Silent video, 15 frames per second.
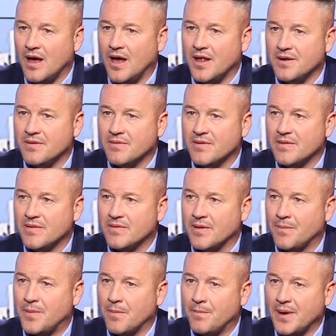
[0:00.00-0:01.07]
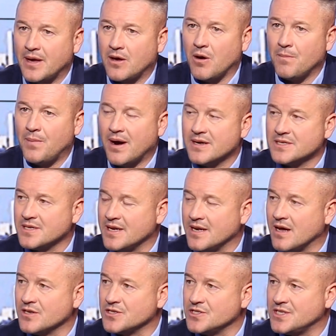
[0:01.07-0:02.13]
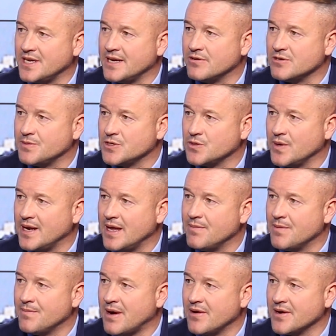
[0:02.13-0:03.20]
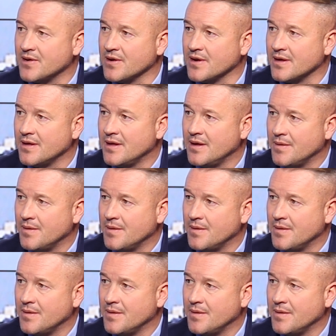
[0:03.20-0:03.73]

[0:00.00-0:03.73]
And the big comparison in Argentina is between him and Maradona.